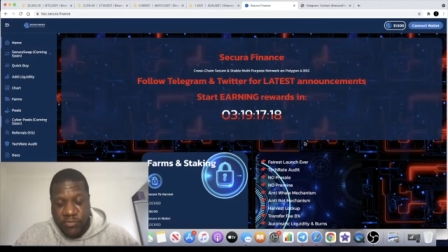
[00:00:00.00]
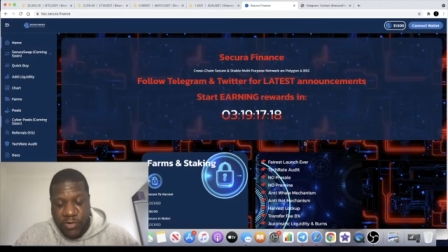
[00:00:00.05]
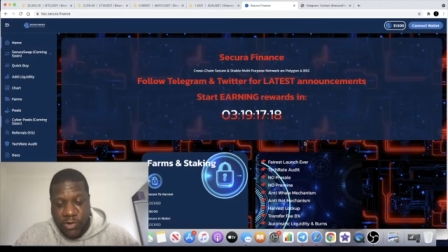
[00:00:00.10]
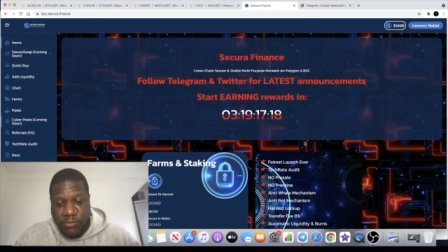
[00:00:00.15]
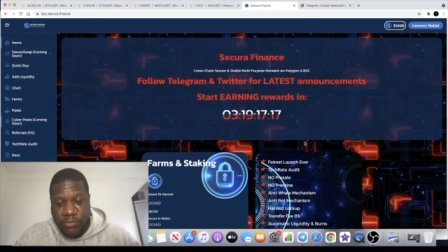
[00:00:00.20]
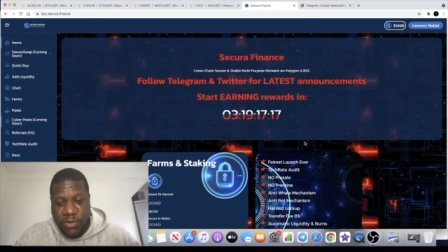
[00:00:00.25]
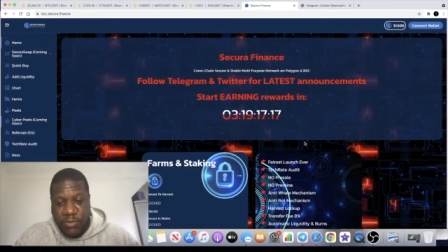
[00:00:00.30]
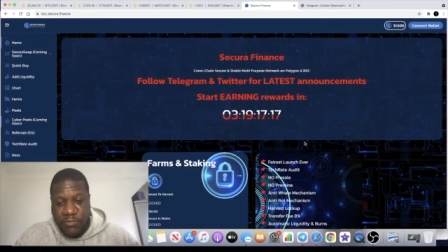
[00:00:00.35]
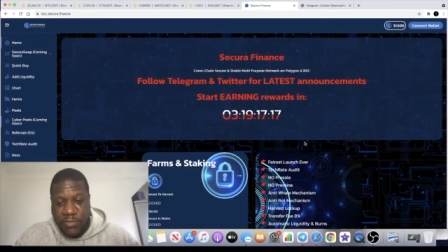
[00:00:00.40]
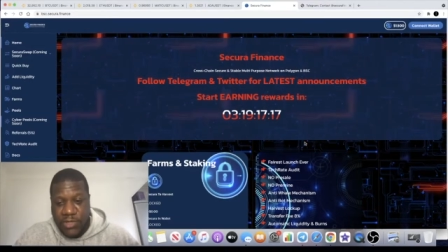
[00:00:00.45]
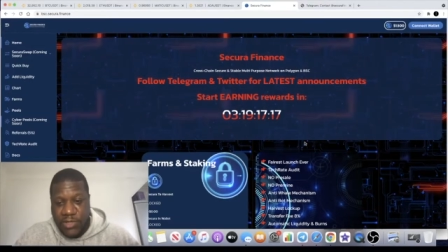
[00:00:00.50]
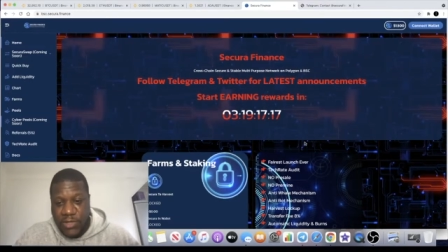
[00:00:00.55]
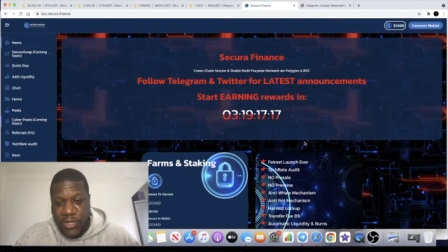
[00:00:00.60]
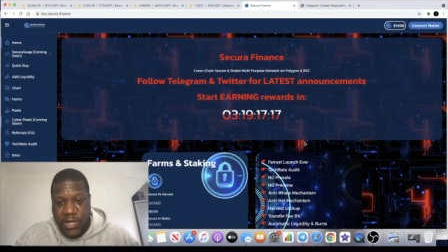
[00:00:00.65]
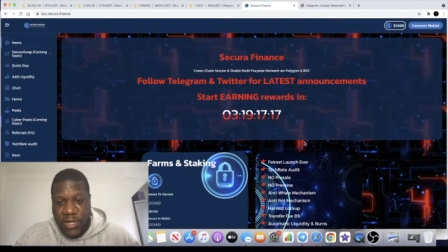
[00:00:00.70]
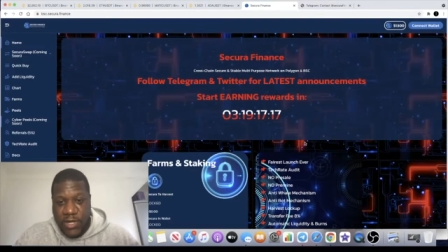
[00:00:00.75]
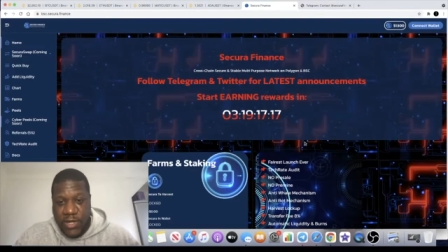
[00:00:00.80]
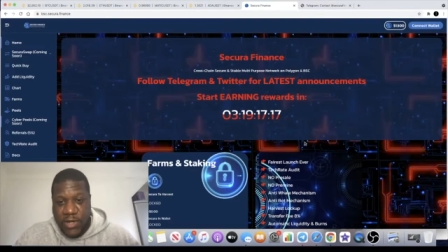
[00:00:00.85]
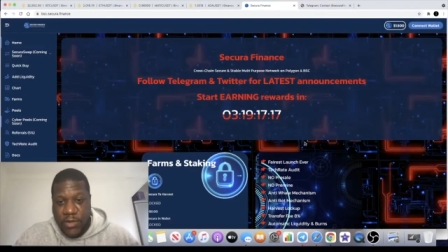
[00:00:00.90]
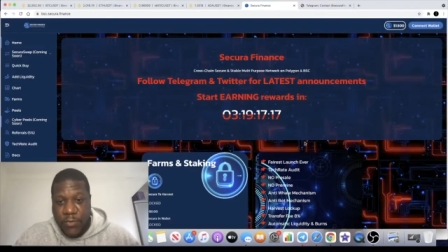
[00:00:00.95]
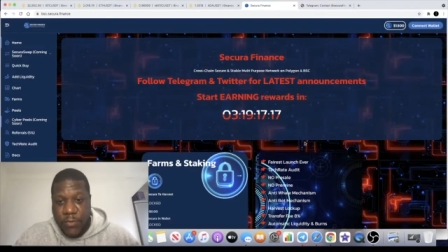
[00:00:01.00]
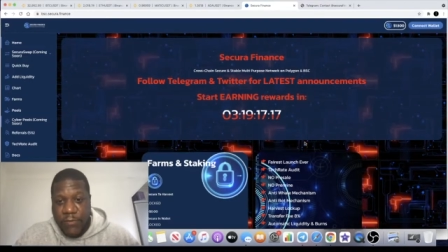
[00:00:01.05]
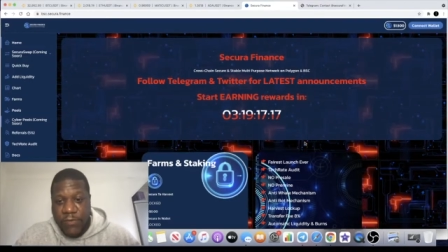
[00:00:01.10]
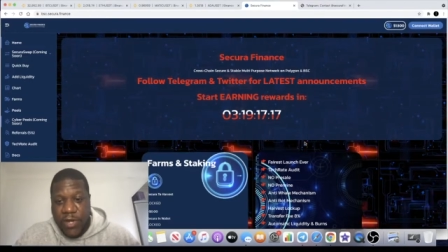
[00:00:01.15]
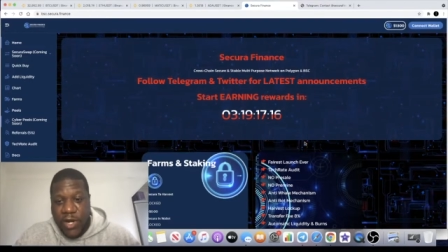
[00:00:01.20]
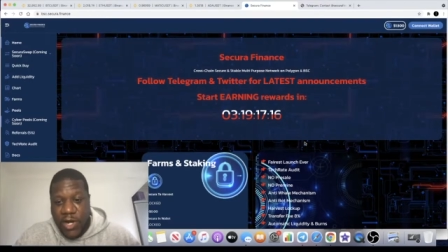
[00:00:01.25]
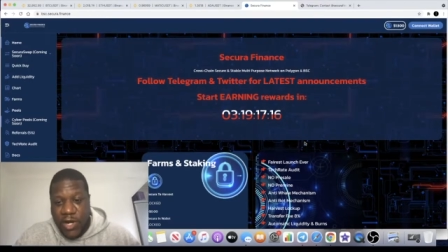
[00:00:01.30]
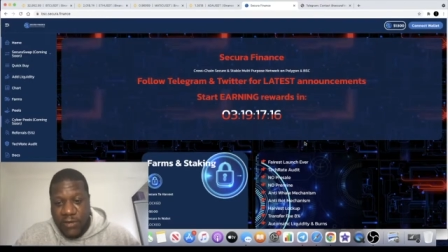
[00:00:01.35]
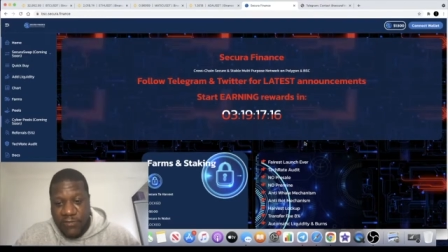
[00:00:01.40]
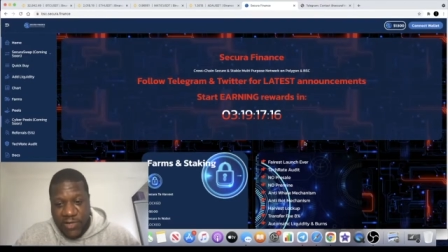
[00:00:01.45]
problems with
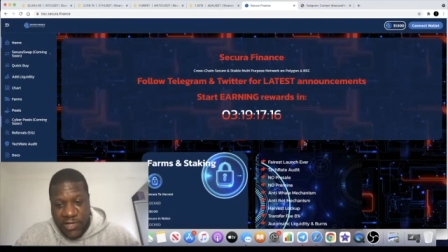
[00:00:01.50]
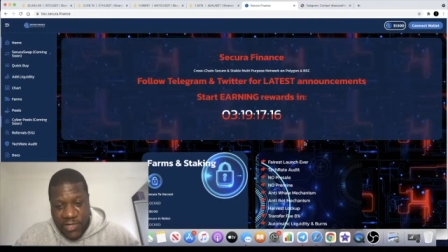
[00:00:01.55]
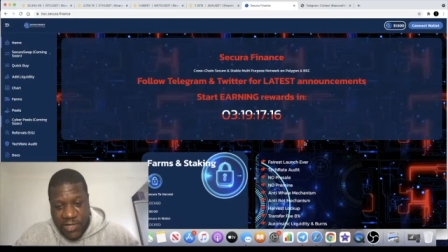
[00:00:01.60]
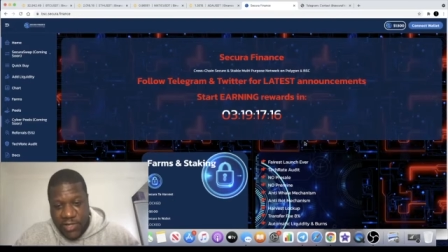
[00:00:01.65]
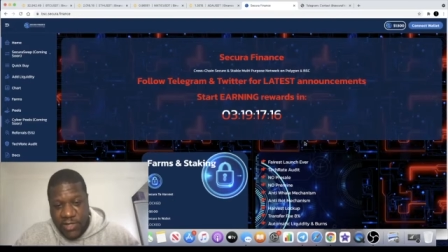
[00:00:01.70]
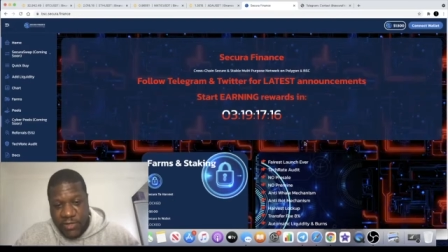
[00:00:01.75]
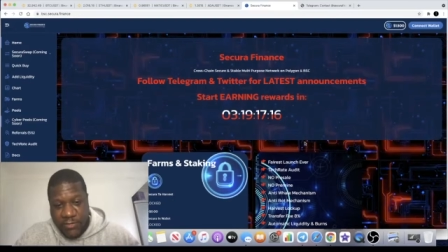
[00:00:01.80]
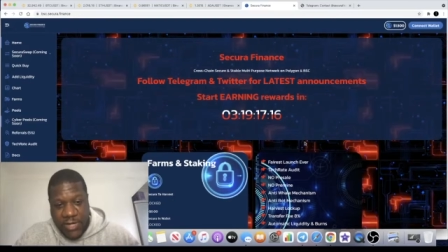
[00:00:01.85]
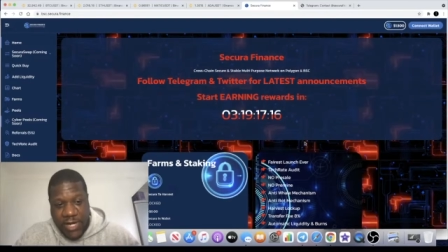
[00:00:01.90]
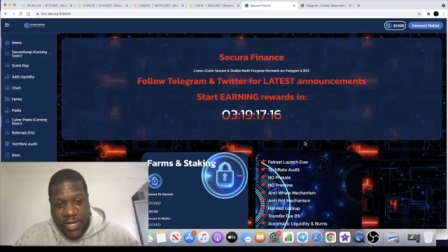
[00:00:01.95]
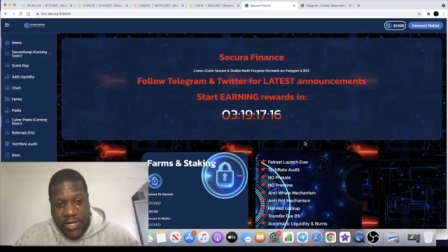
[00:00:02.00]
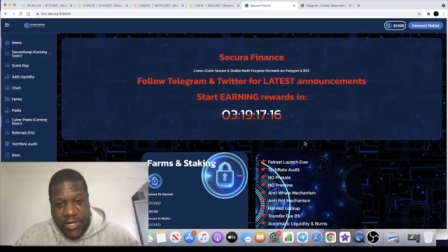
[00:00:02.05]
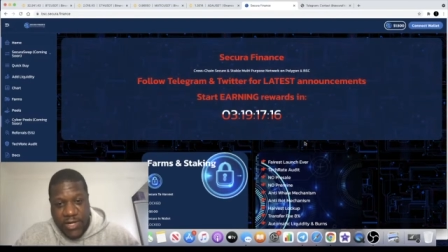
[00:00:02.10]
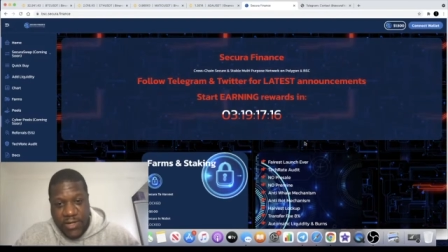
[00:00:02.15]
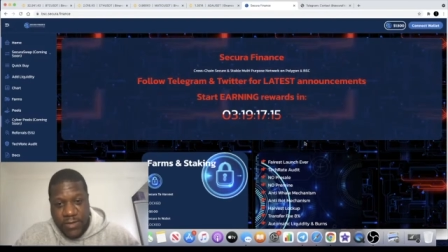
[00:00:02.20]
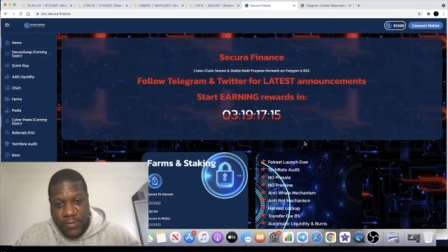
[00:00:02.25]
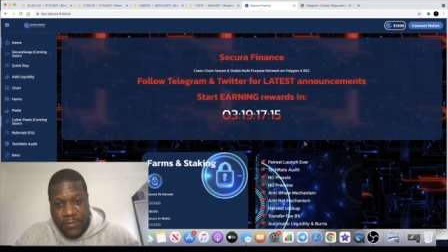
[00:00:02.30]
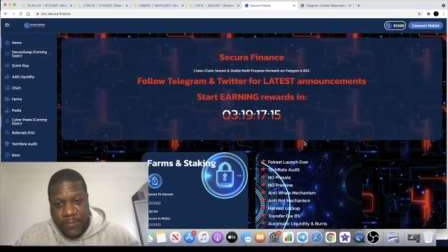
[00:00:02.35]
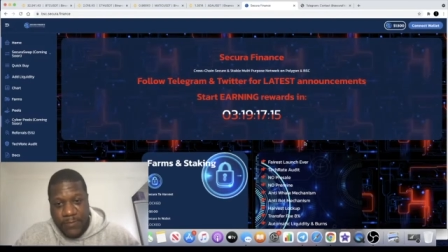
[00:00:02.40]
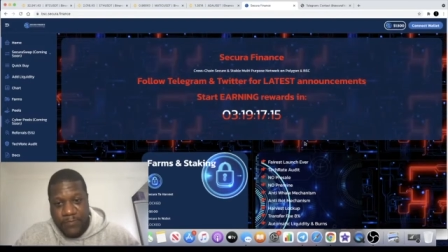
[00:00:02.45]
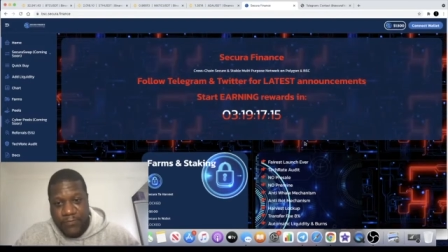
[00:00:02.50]
the harvest lockup ending,